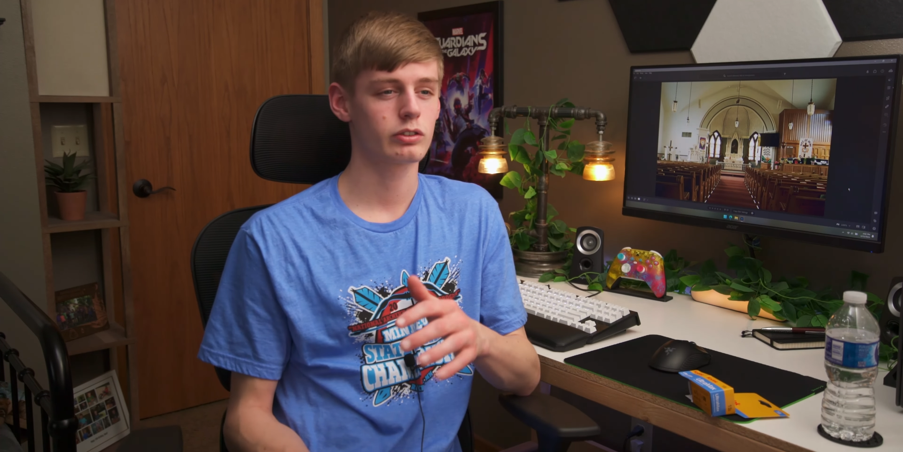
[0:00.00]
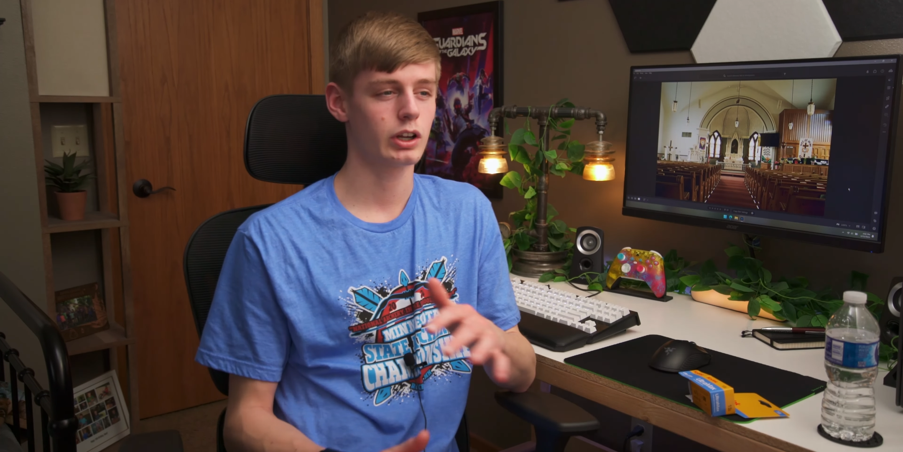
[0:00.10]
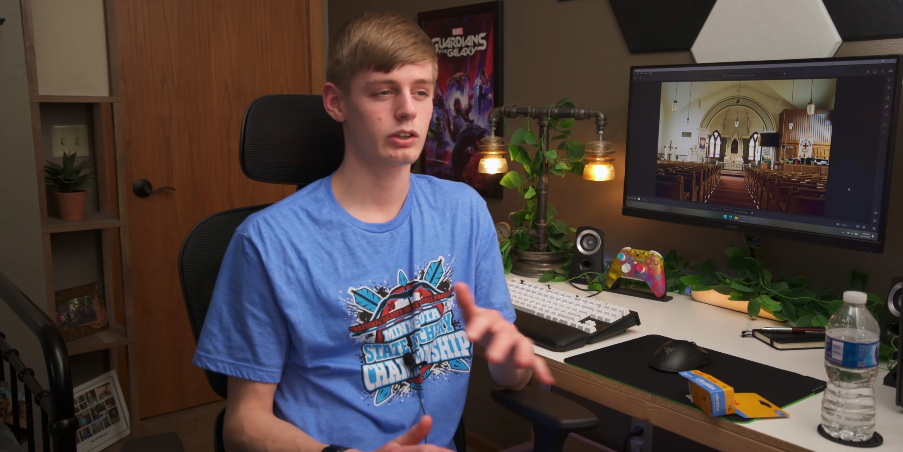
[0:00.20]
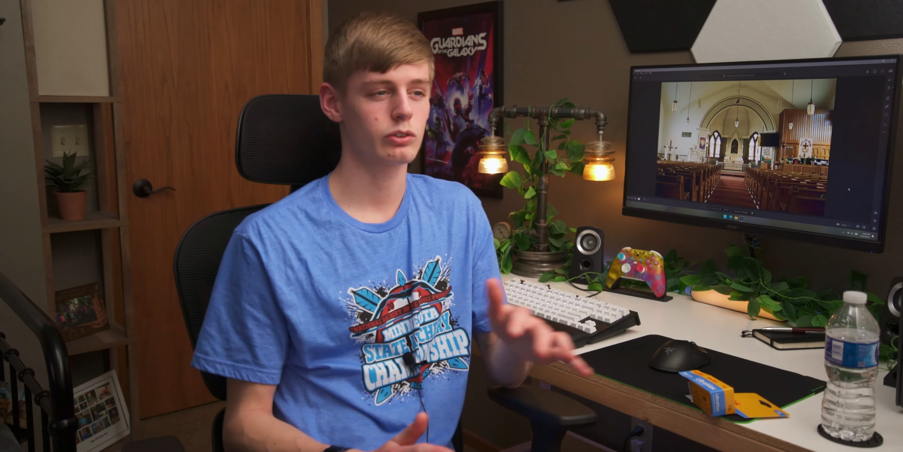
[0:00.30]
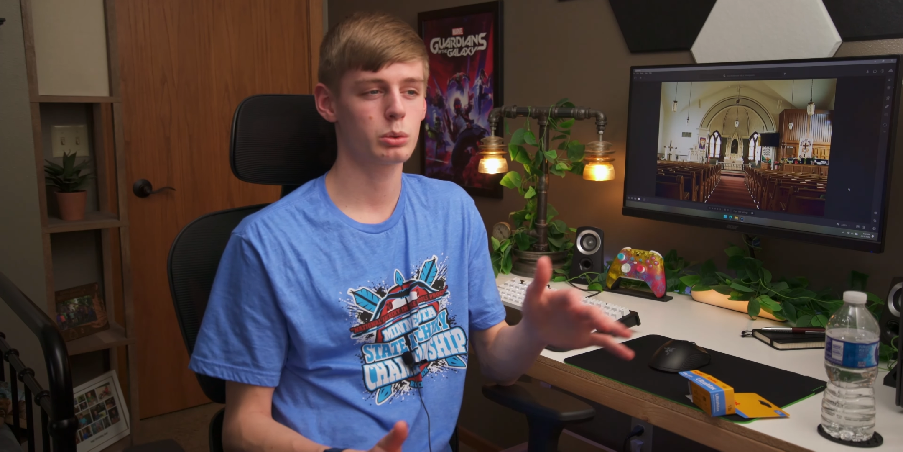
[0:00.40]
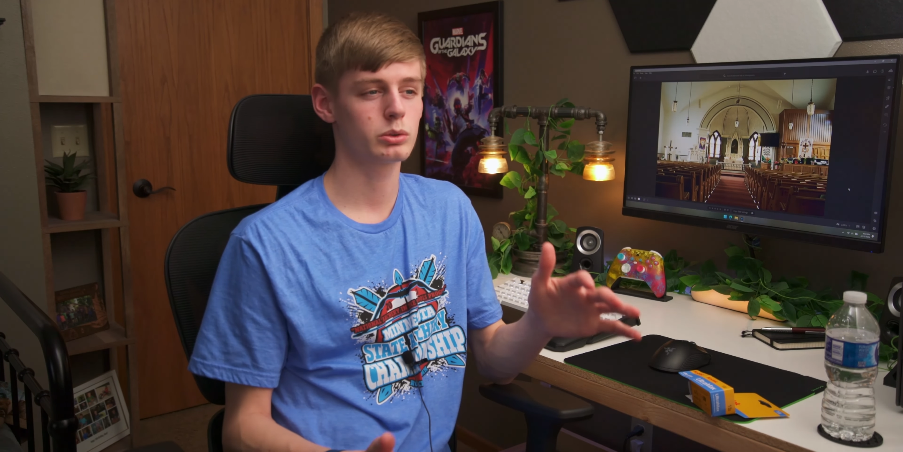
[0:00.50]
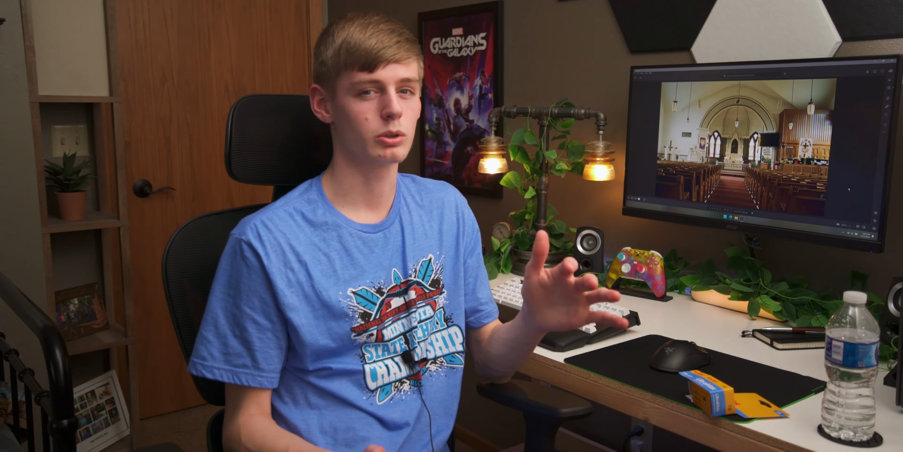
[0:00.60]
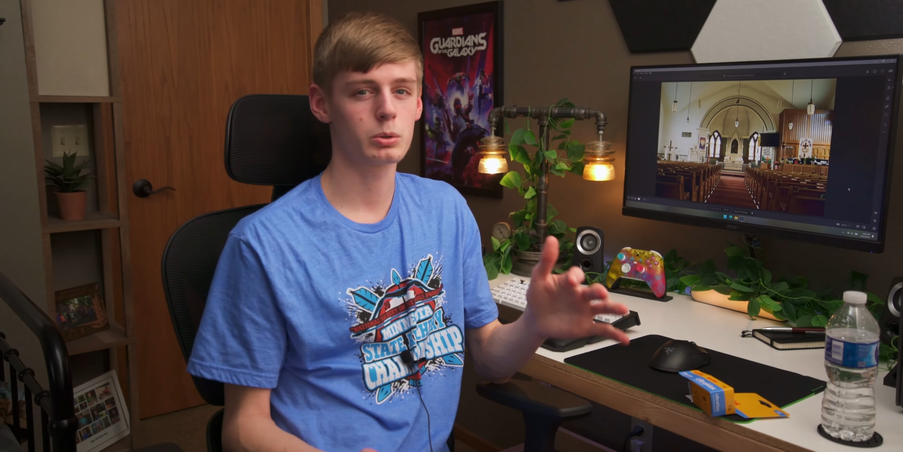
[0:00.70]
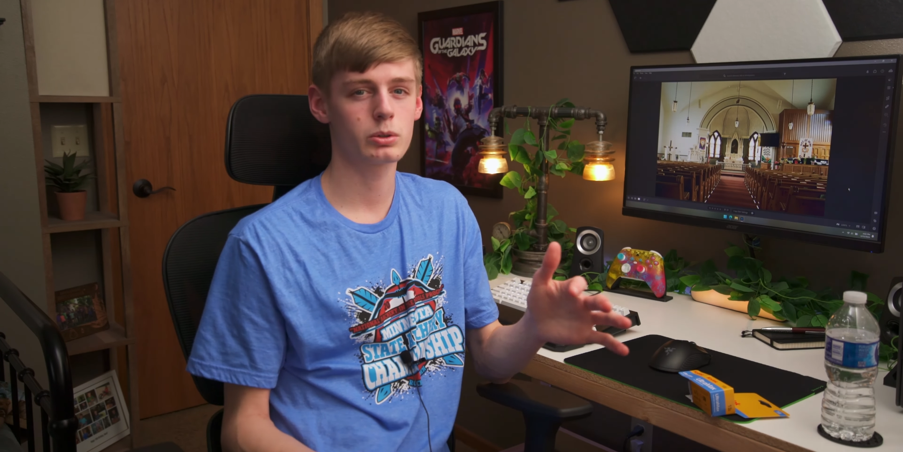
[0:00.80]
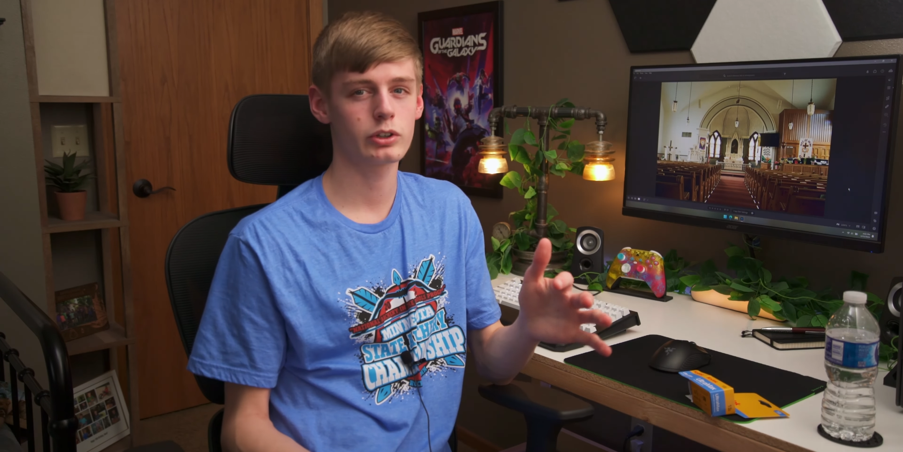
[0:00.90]
not sold
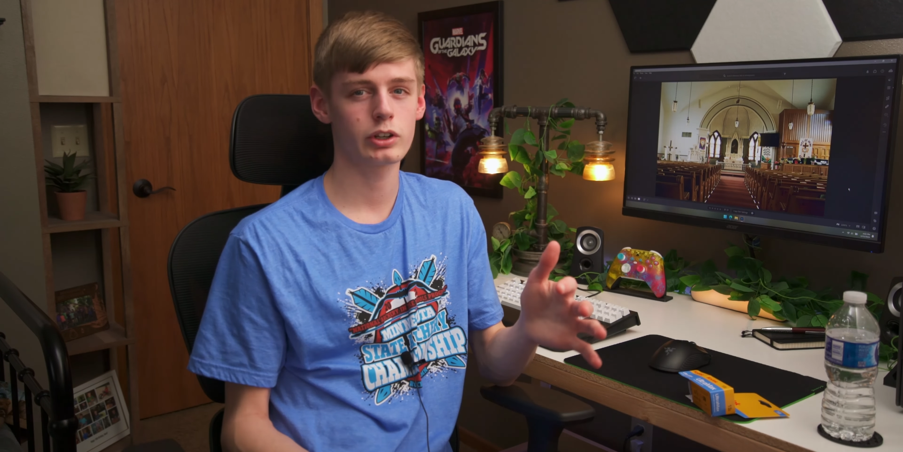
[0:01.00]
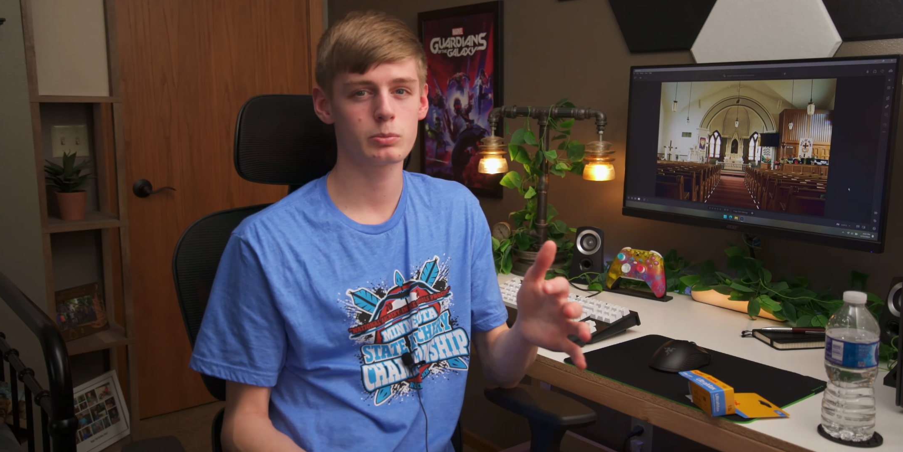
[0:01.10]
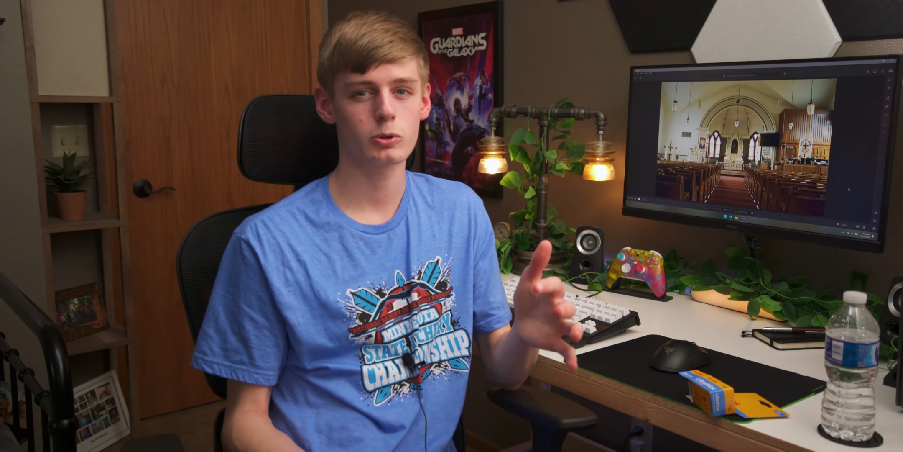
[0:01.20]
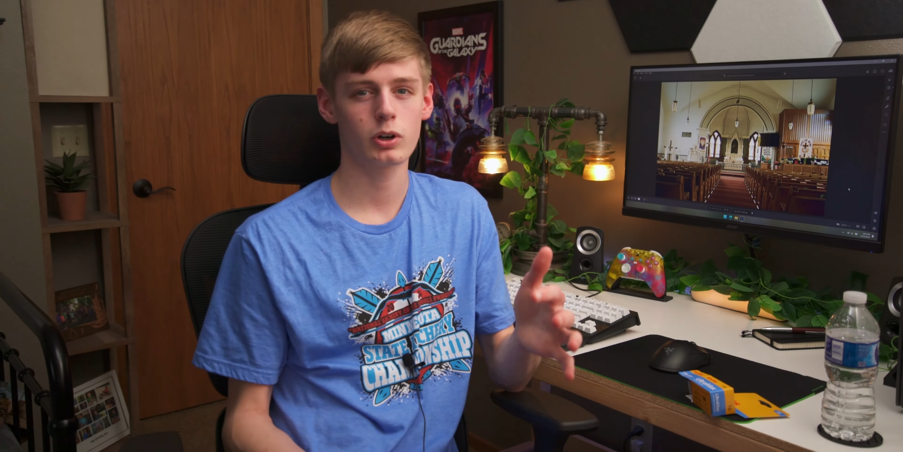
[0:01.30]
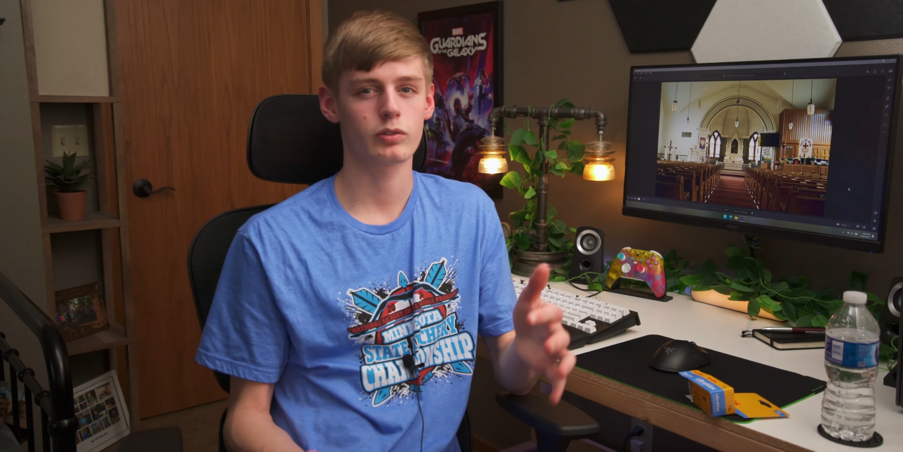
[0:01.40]
locally anymore.